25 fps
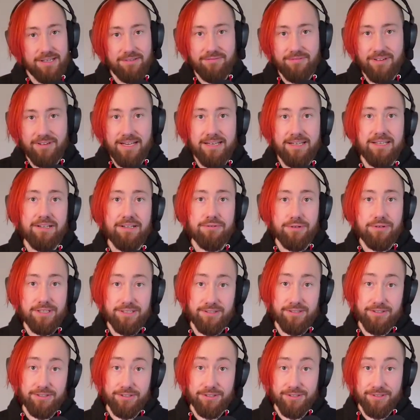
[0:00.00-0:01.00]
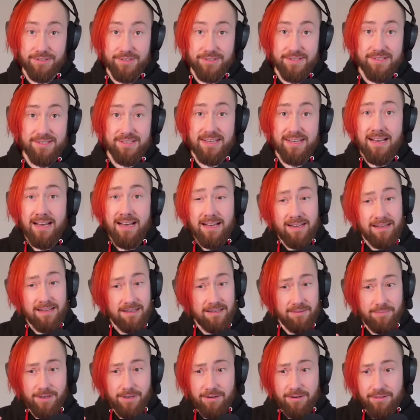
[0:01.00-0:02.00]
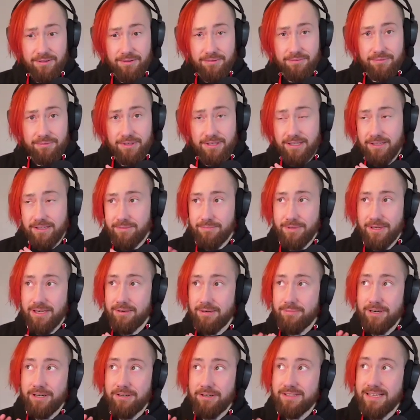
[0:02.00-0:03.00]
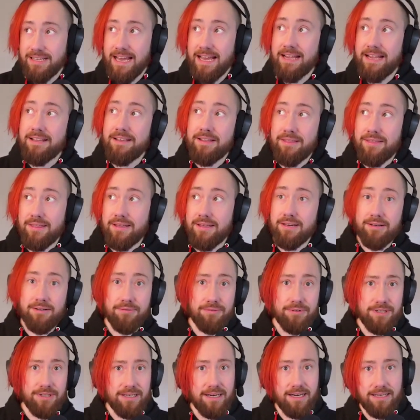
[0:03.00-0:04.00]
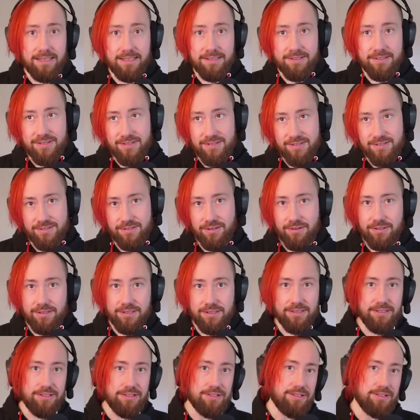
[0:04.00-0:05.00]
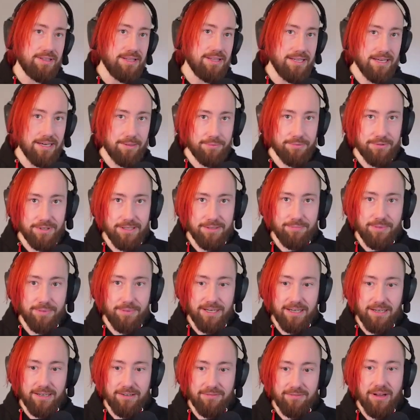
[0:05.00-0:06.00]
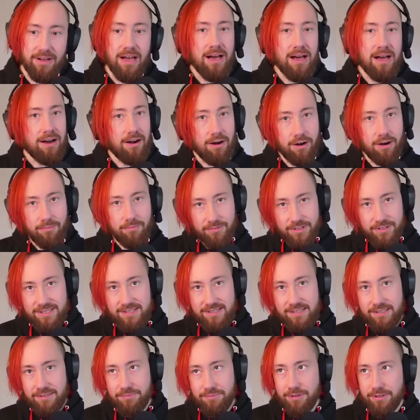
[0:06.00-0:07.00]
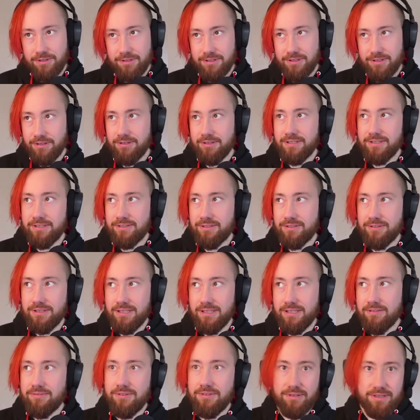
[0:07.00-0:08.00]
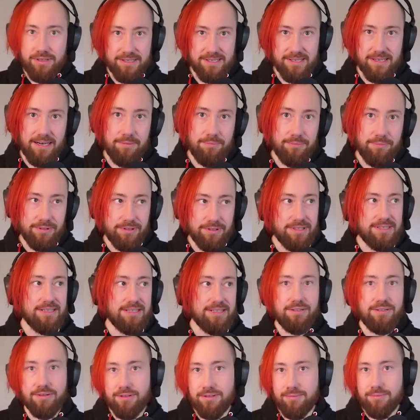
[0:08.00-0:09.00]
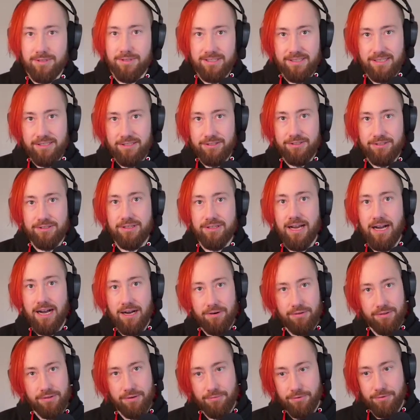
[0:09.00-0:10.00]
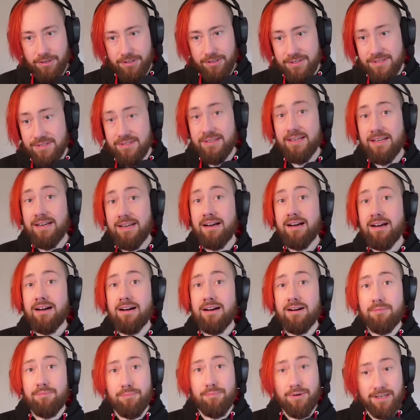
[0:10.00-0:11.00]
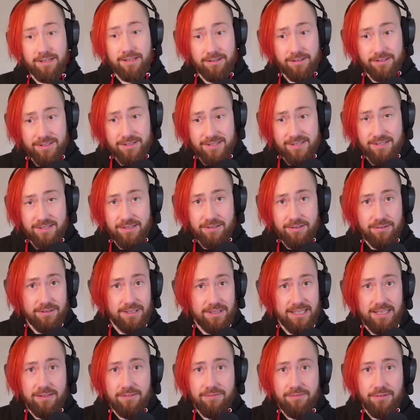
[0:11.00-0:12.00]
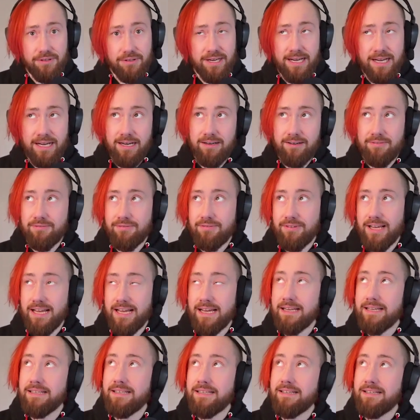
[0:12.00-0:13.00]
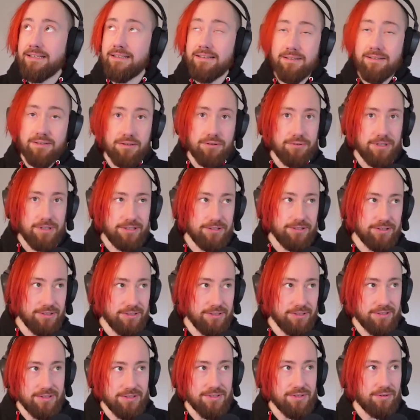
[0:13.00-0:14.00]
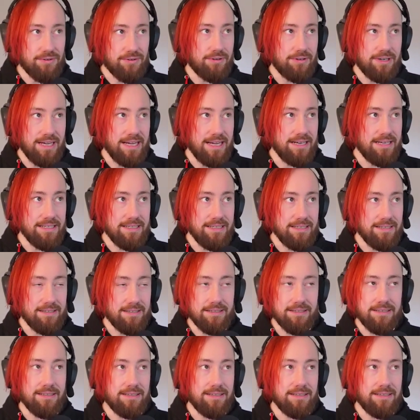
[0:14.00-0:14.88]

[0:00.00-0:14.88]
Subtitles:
any questions about anything regarding storage, the upgrade path, obviously we're going to give you examples and documentation how that works. But also, if you have any questions or any